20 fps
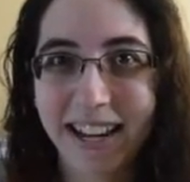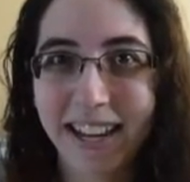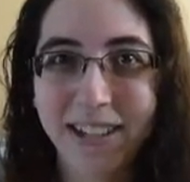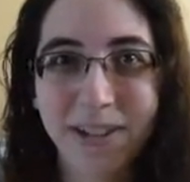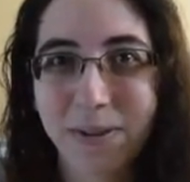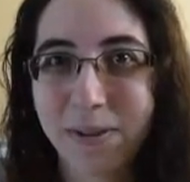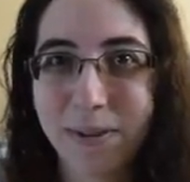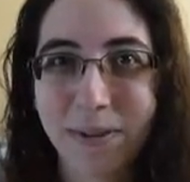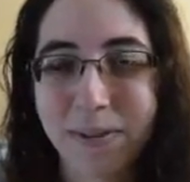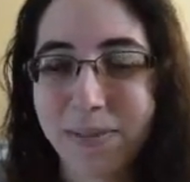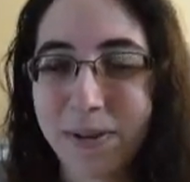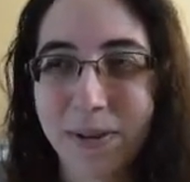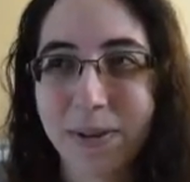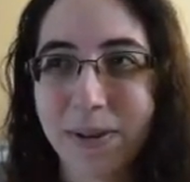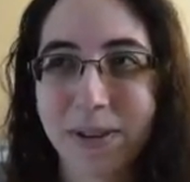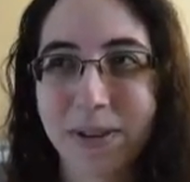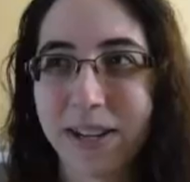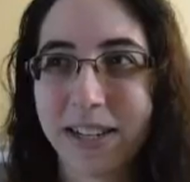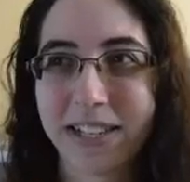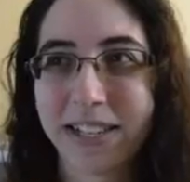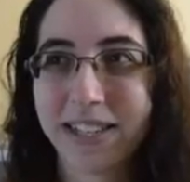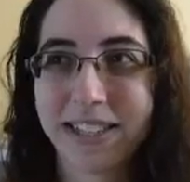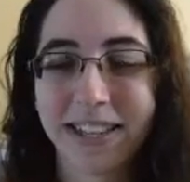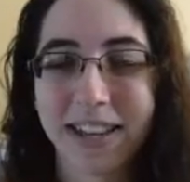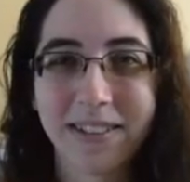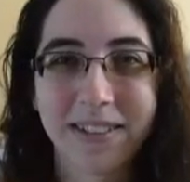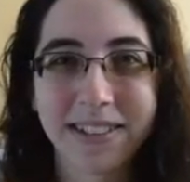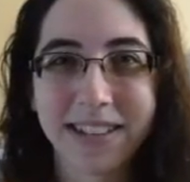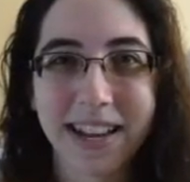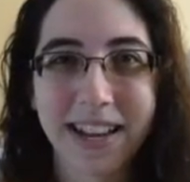I don't remember what questions
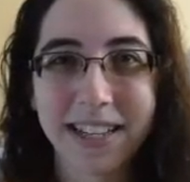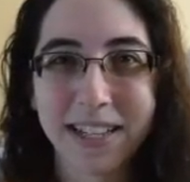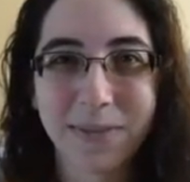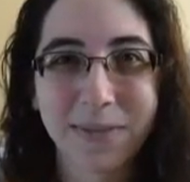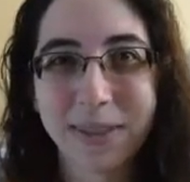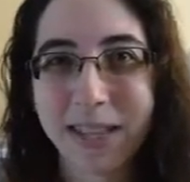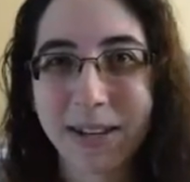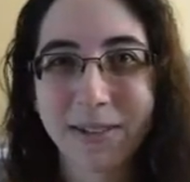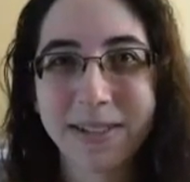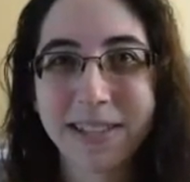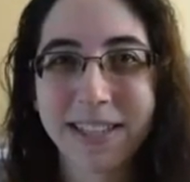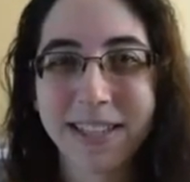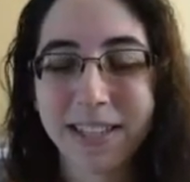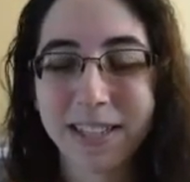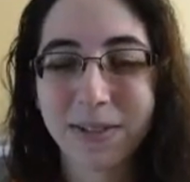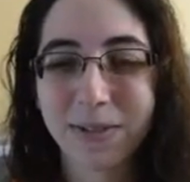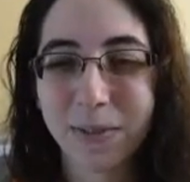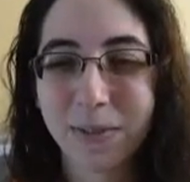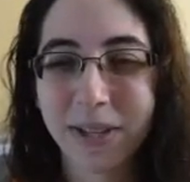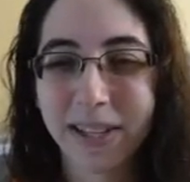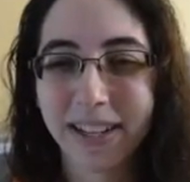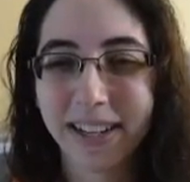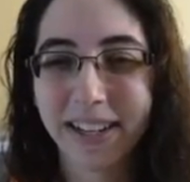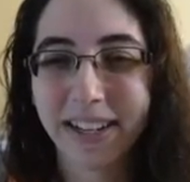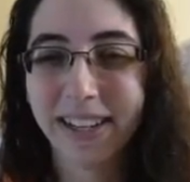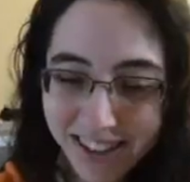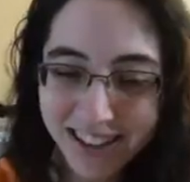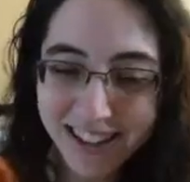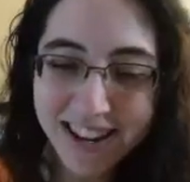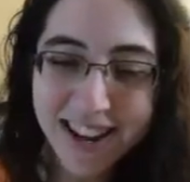I was asked, but that one sounds
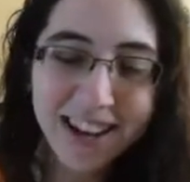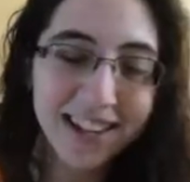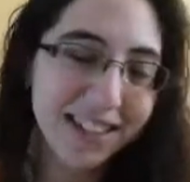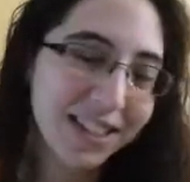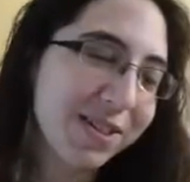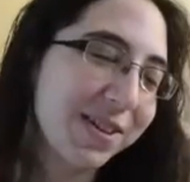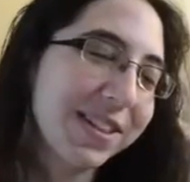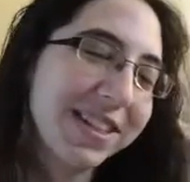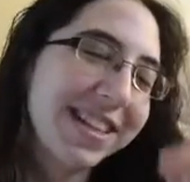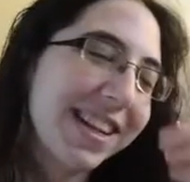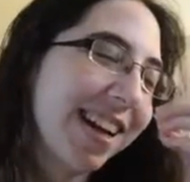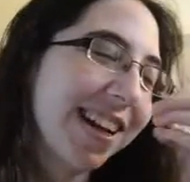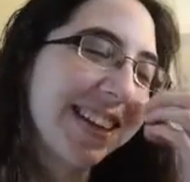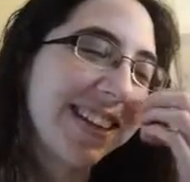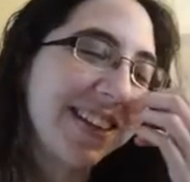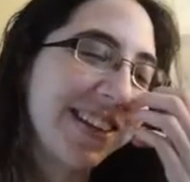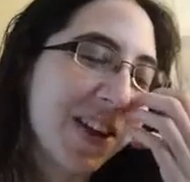familiar. Next question.